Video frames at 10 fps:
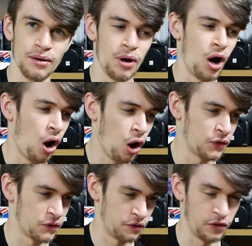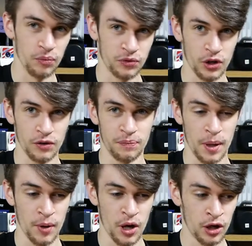Half of the film's got a
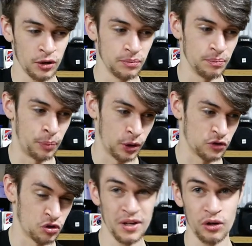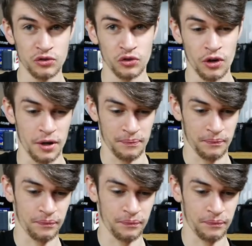burn on, but on some it looks alright.